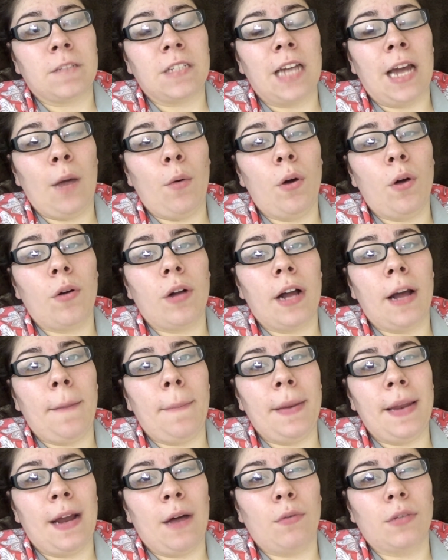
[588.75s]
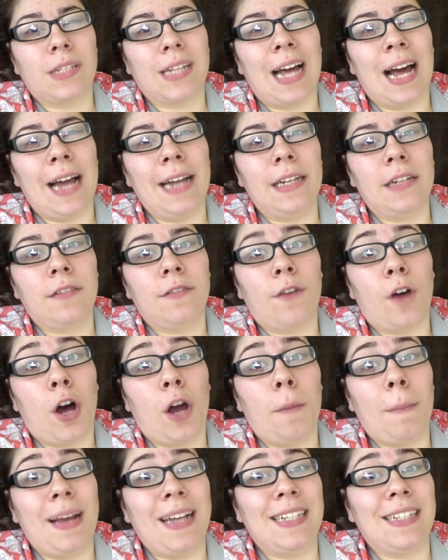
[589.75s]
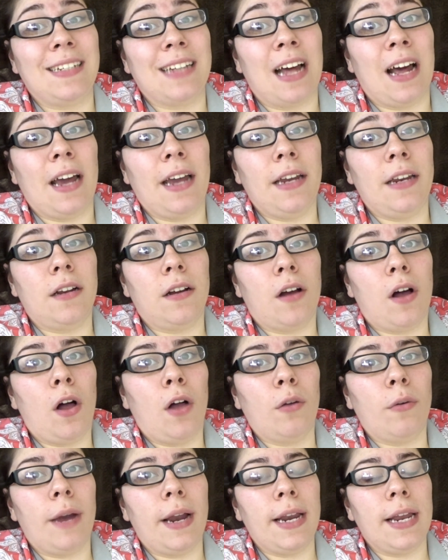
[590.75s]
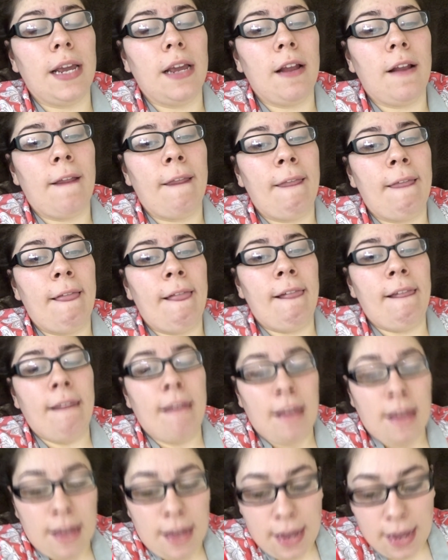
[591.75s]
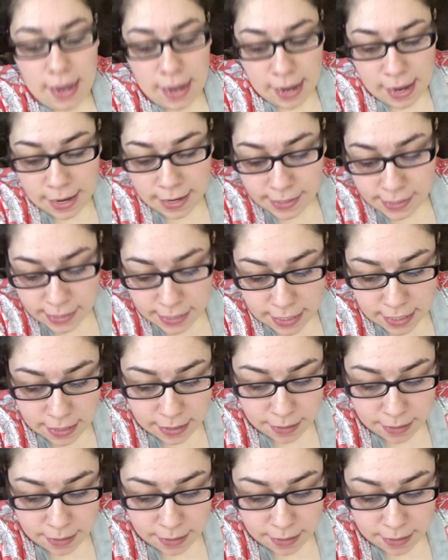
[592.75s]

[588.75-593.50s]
woke up and I was kind of on my side already. And